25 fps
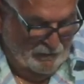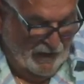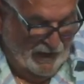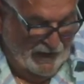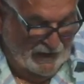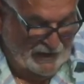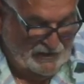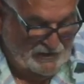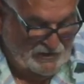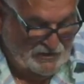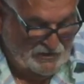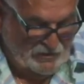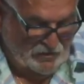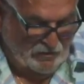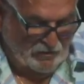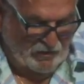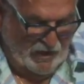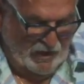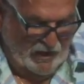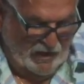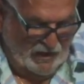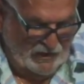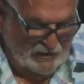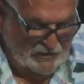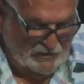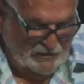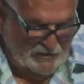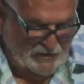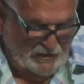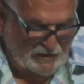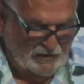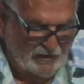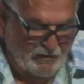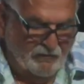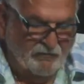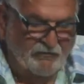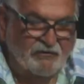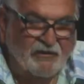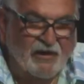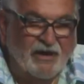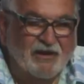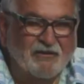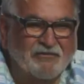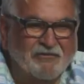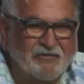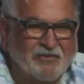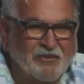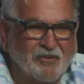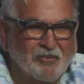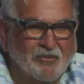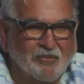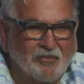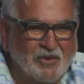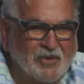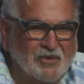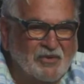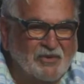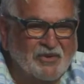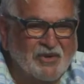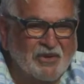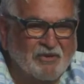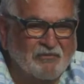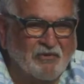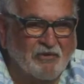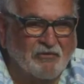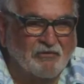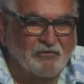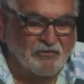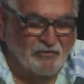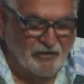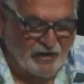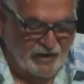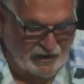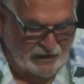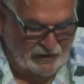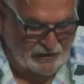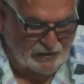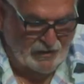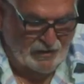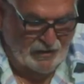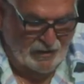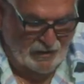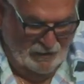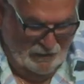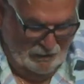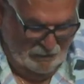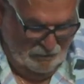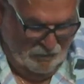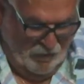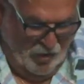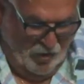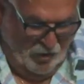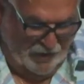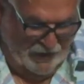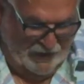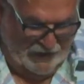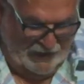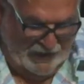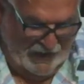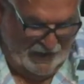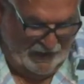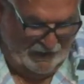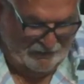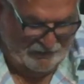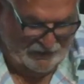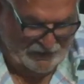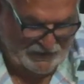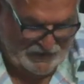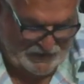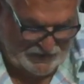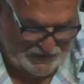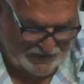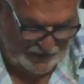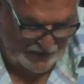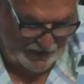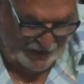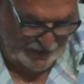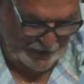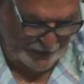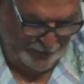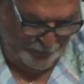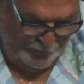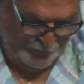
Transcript: by his grace and the faithful wound of a friend, Marty Davis,